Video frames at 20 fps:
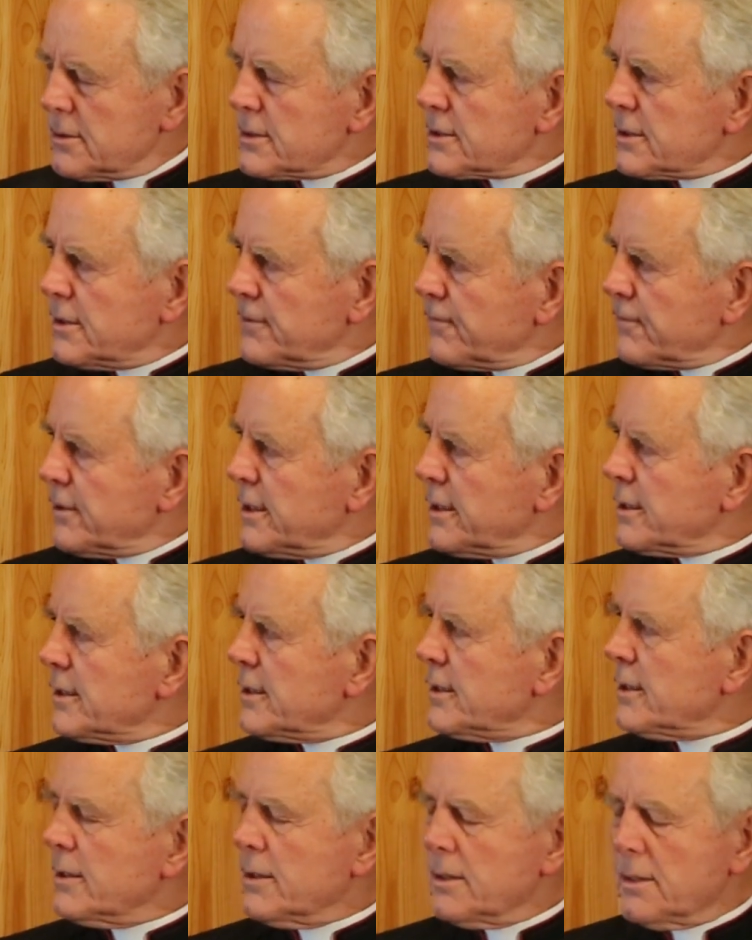going to say
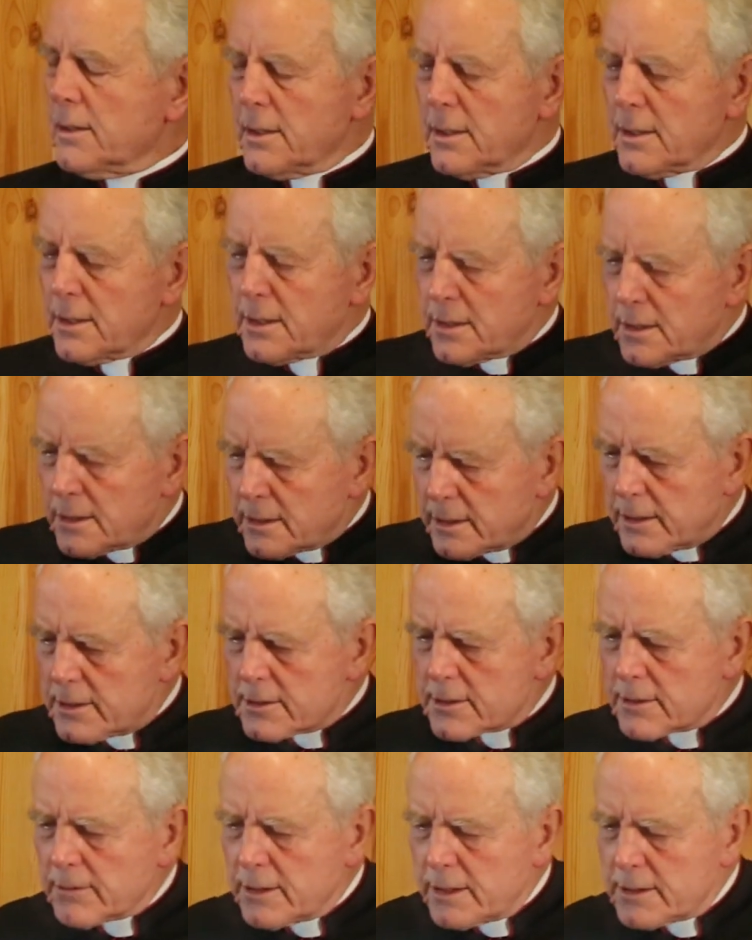Frankie.
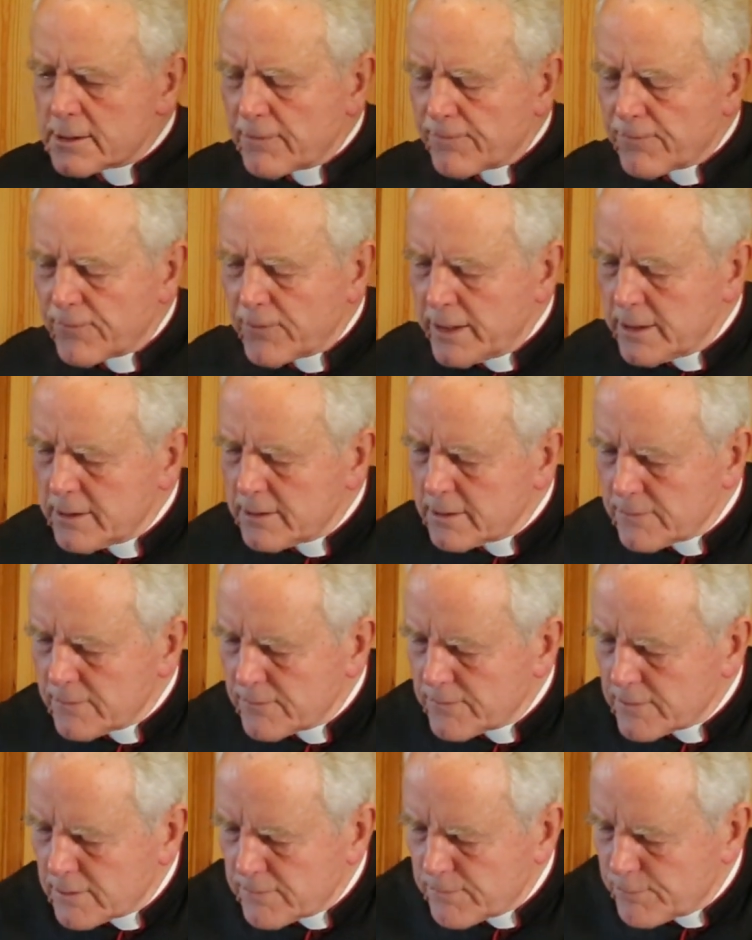He's a friend
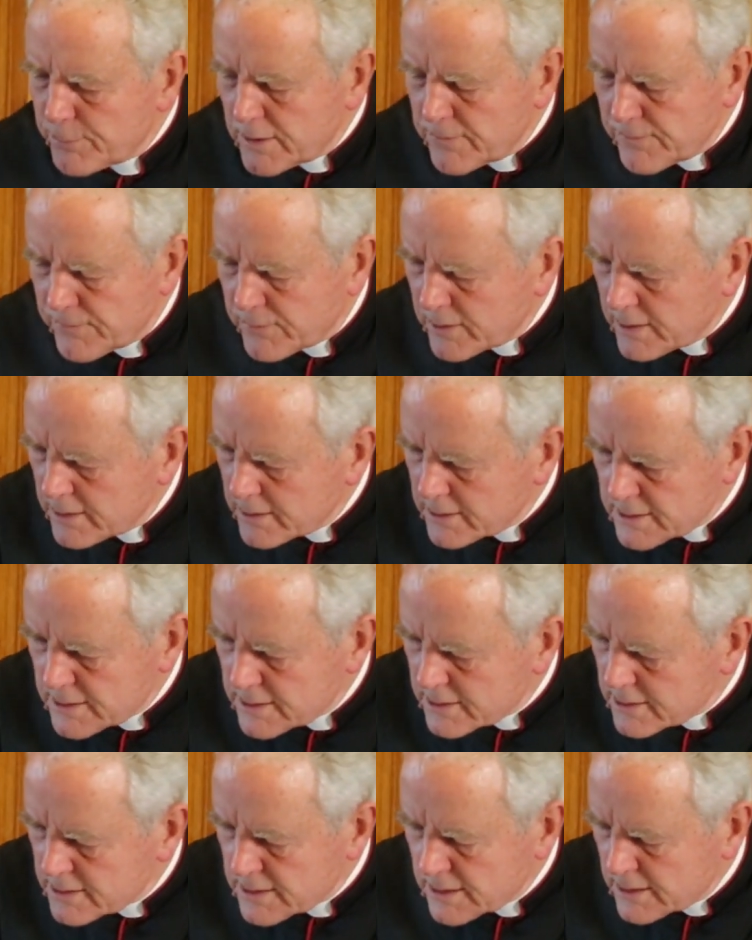of Pope
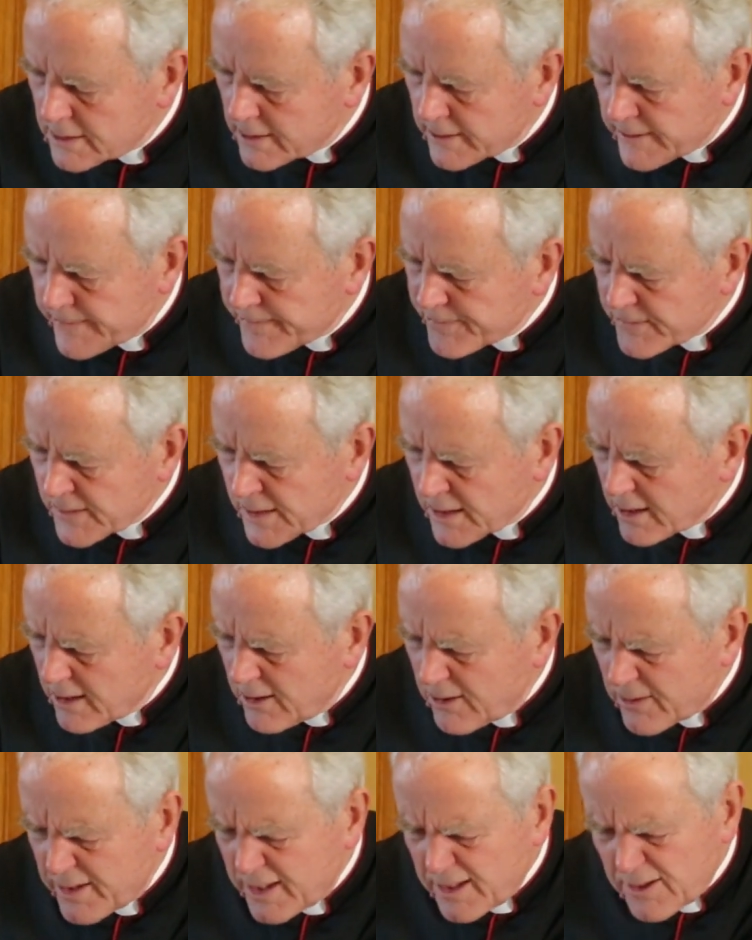Francis.
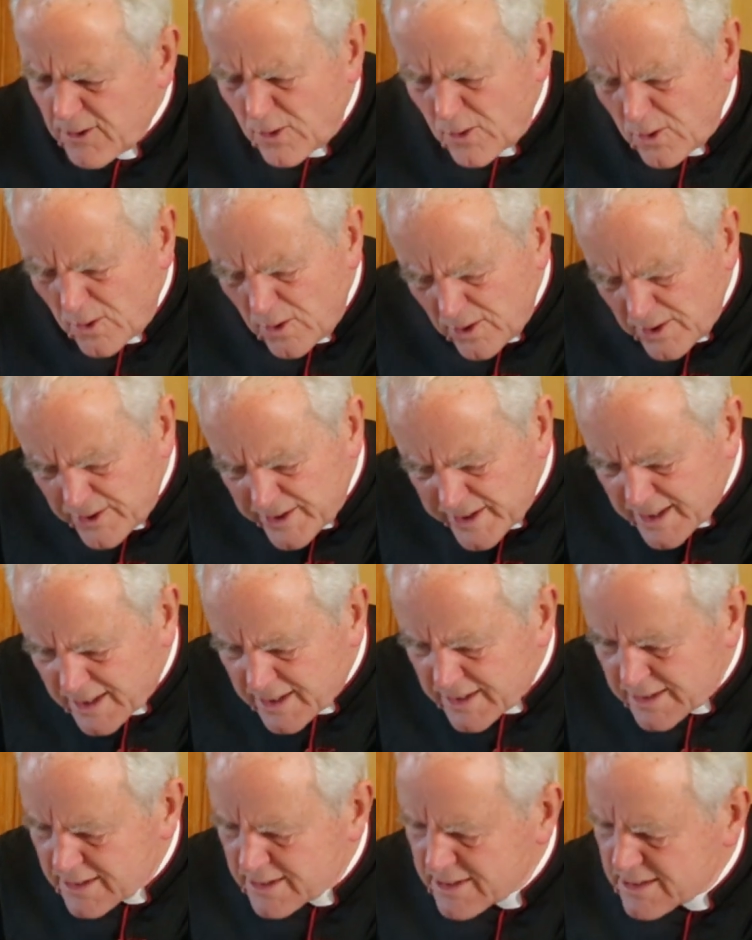Oh, they're all
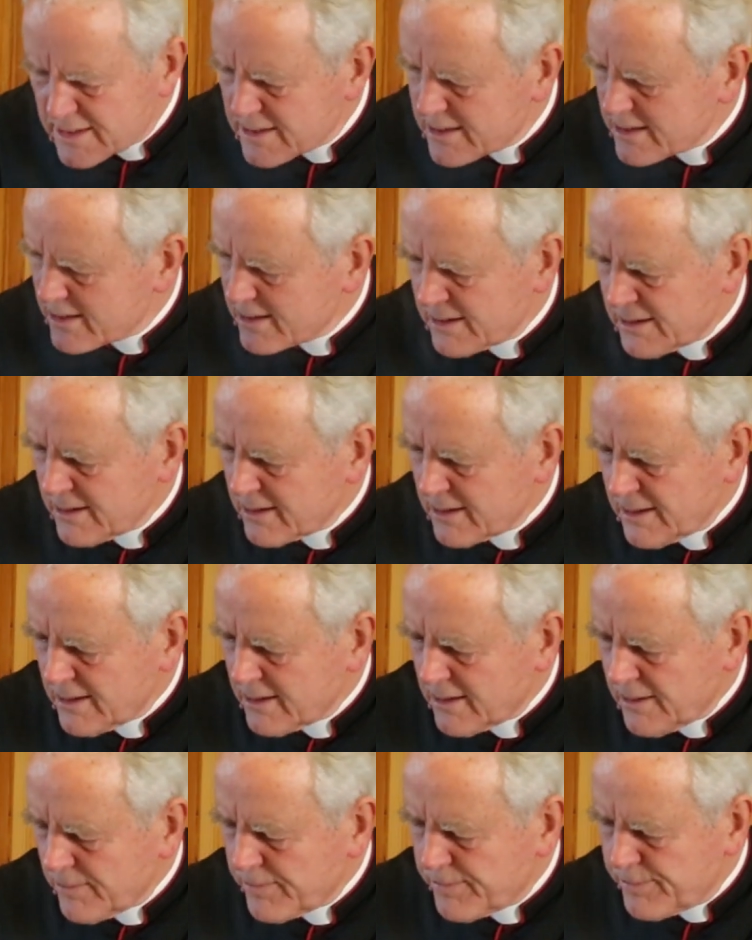nice,
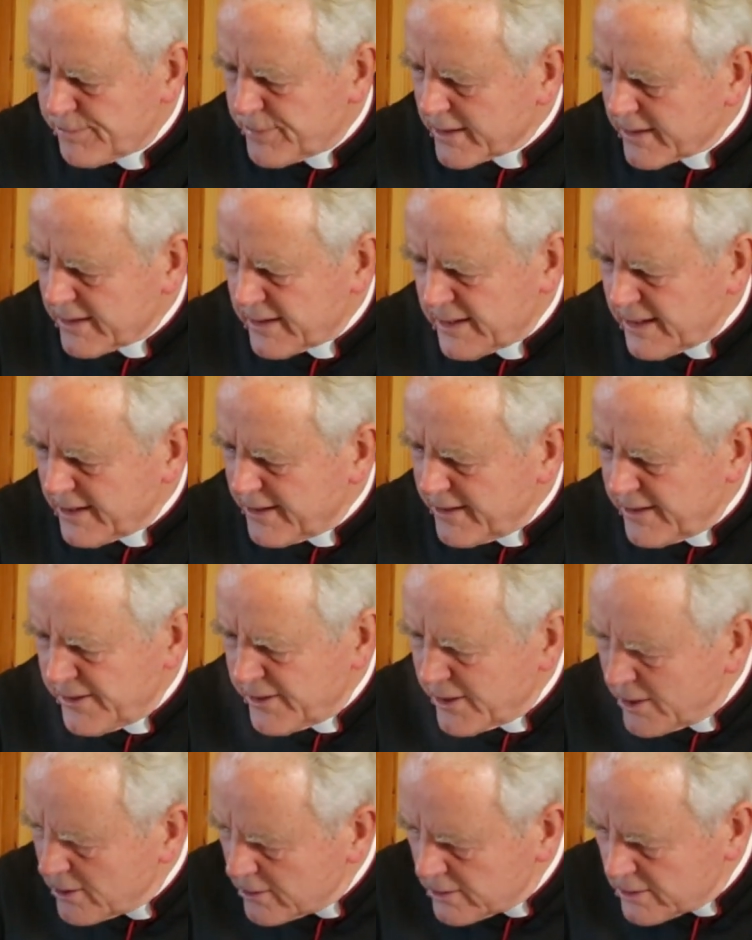but they're
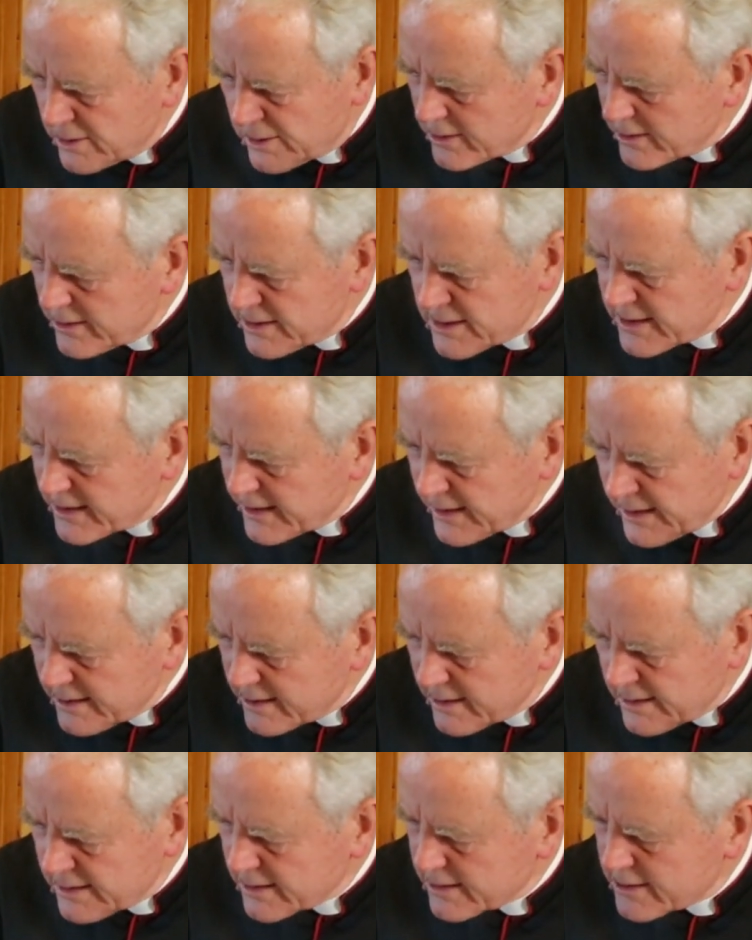no good as
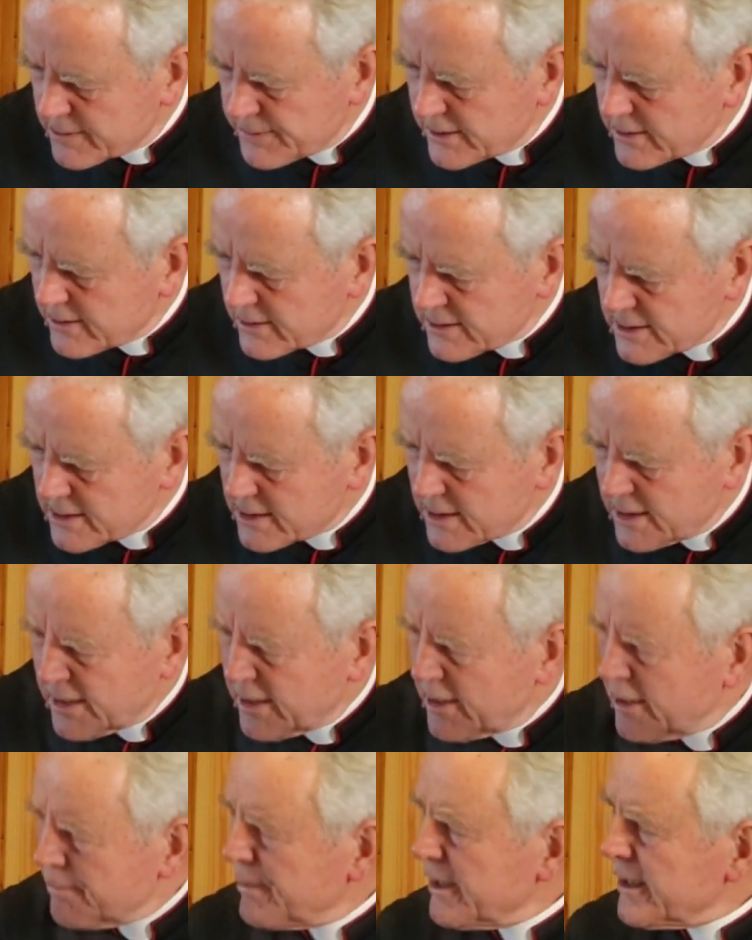Catholics, because
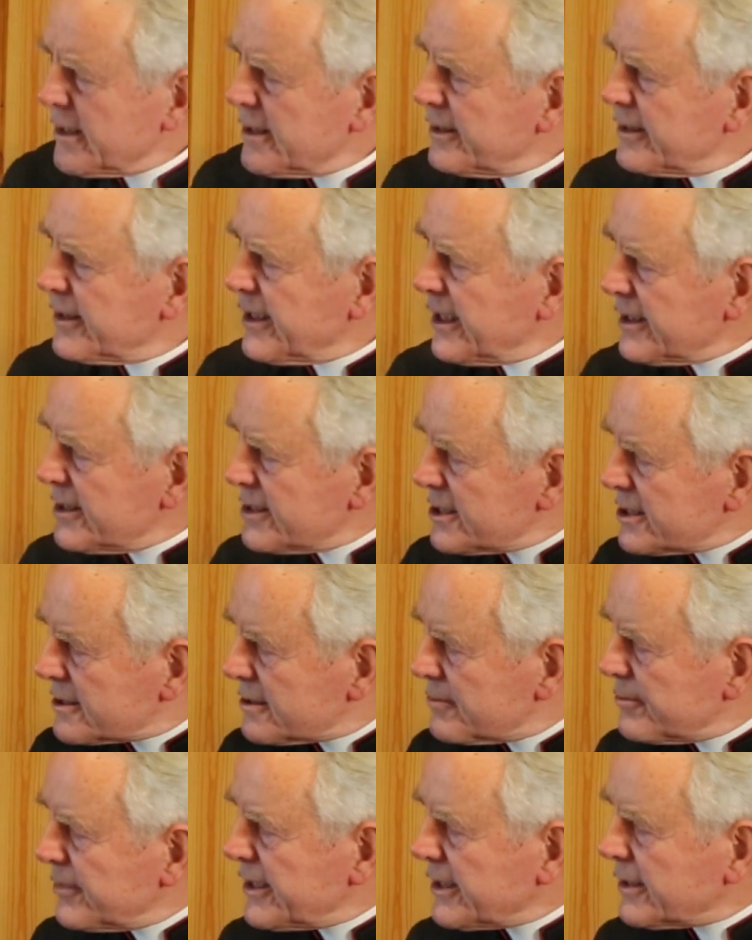being nice
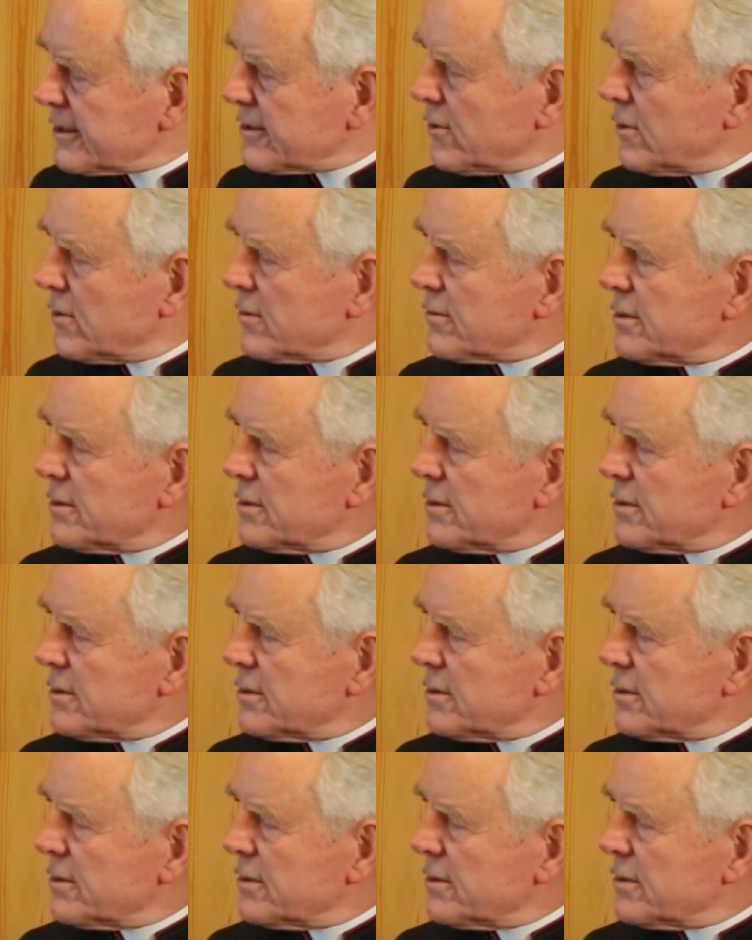to men